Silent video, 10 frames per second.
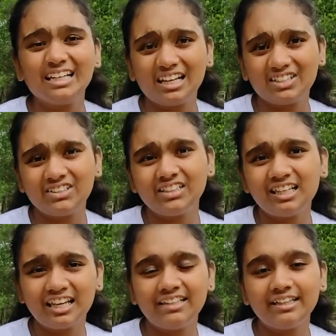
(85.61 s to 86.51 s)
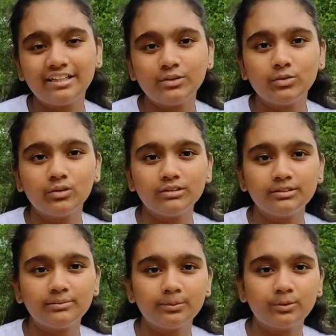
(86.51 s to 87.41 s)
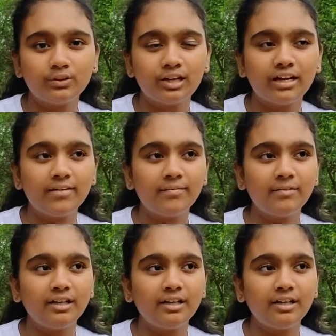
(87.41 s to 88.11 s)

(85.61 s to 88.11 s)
that course program.